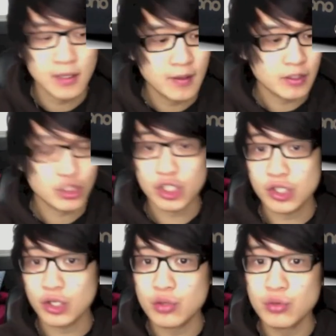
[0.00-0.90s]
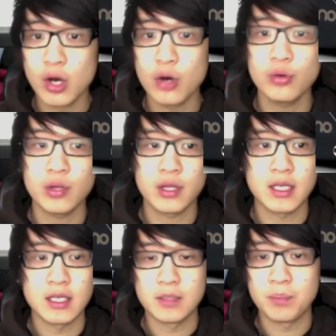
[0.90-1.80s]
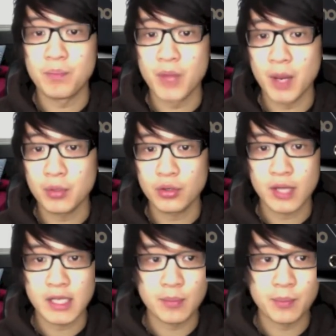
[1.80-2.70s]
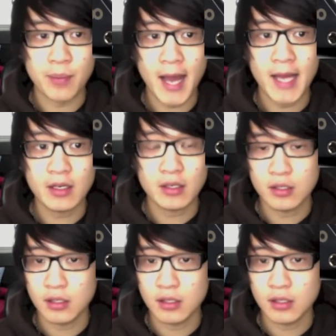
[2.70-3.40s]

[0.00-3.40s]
Just so you know, the number that you back